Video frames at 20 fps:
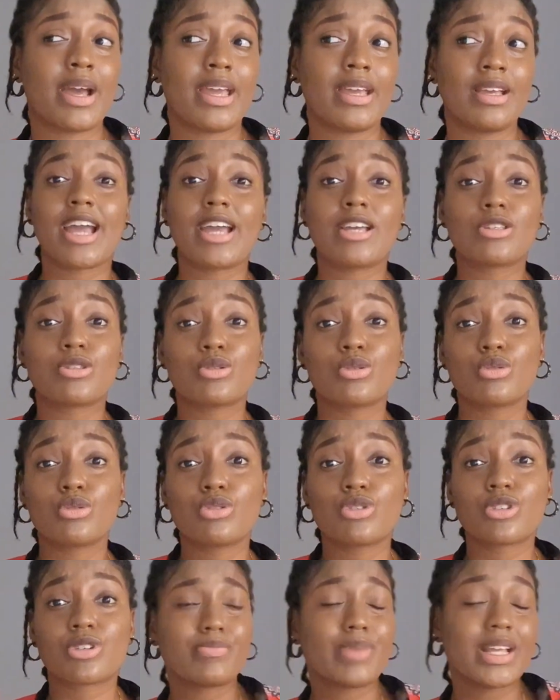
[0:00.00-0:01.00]
my
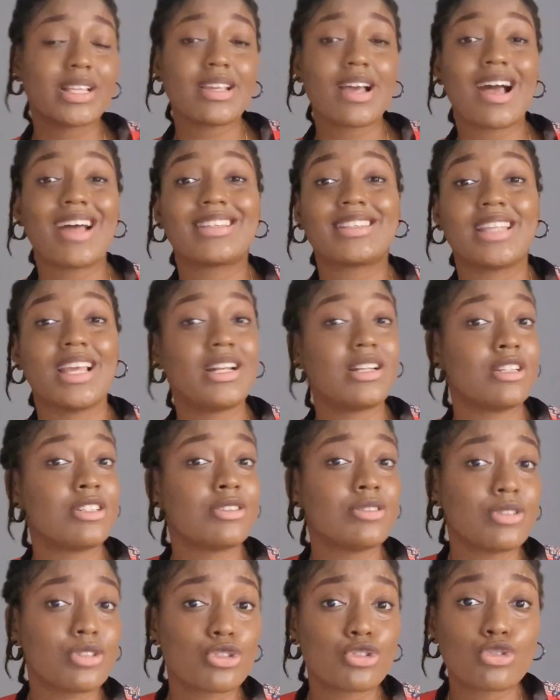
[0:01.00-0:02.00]
titles, better at
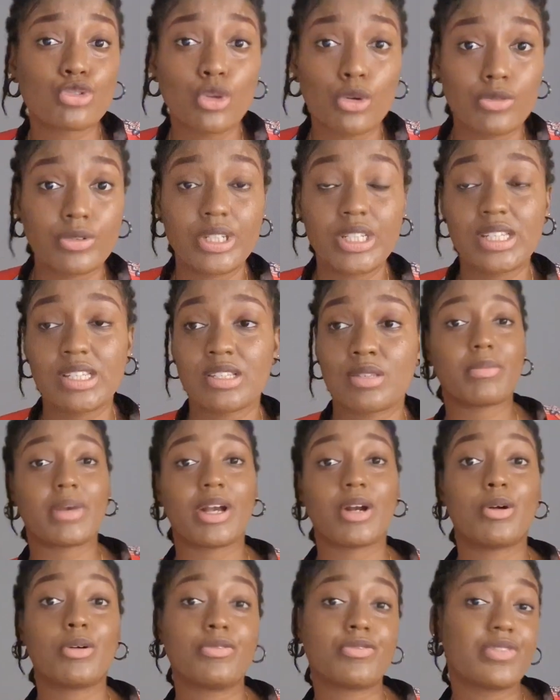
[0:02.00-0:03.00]
telling stories, in
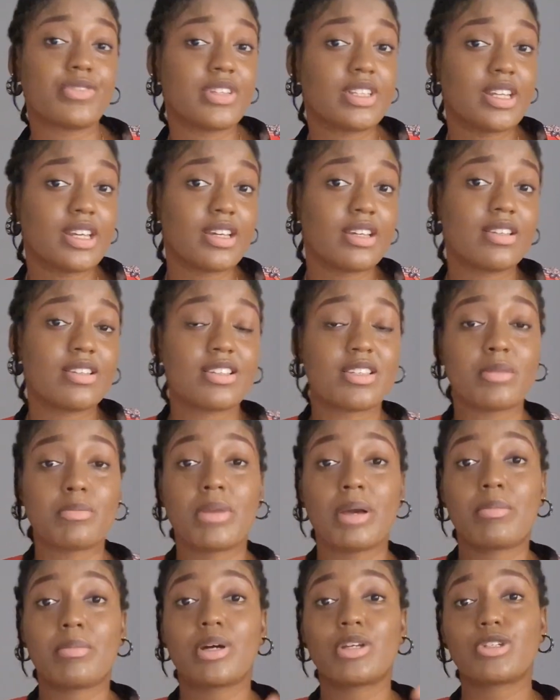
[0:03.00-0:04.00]
my confidence, in
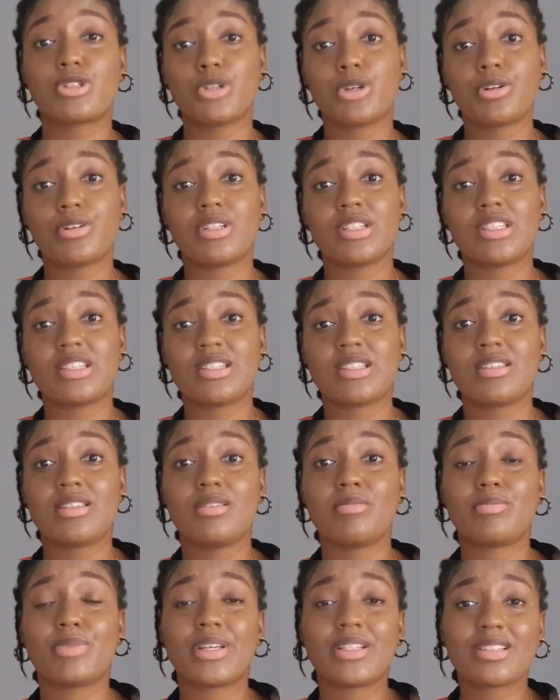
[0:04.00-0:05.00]
my
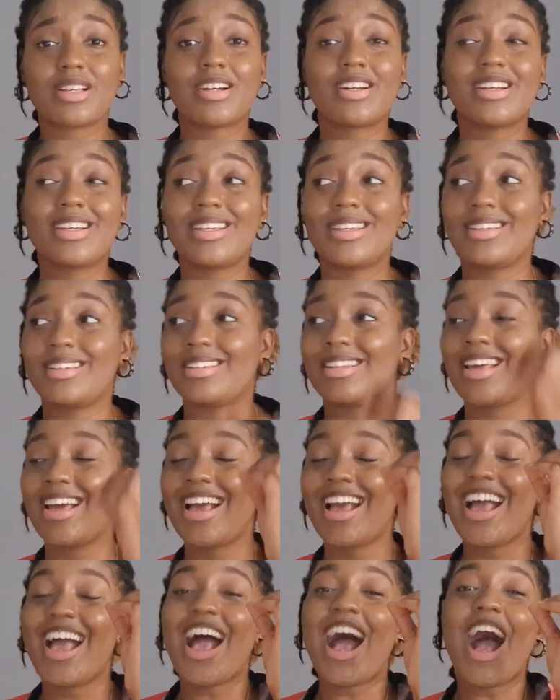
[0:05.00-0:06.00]
maturity, better in
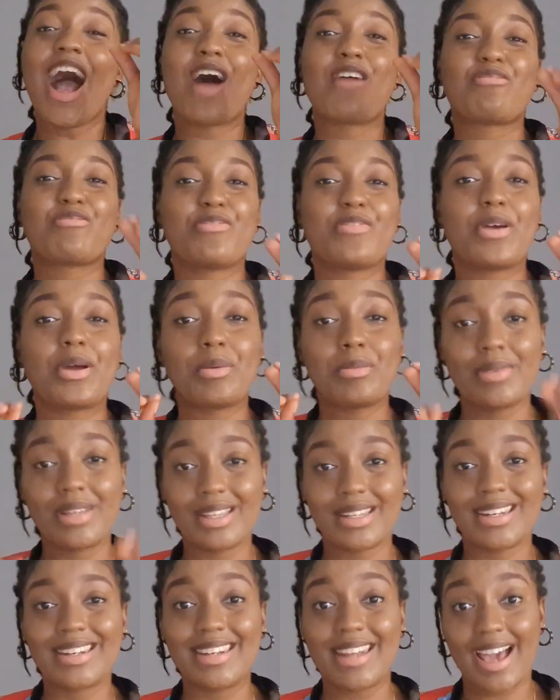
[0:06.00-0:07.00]

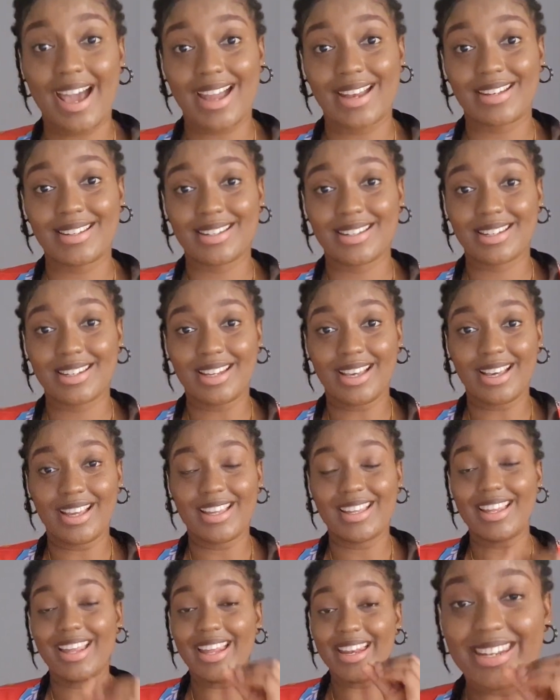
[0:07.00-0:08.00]
affirming that
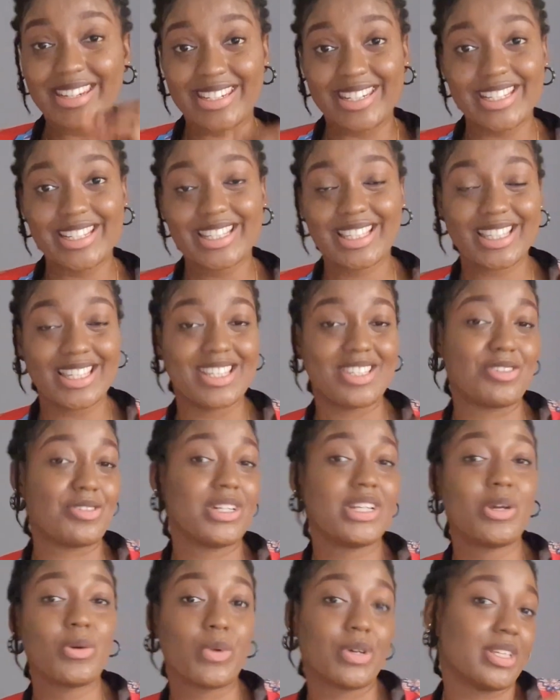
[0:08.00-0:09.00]
this is
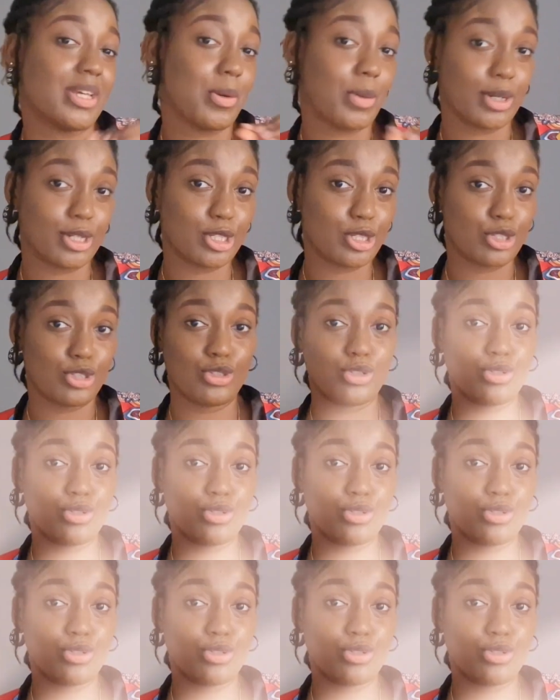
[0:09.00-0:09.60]
really what I want to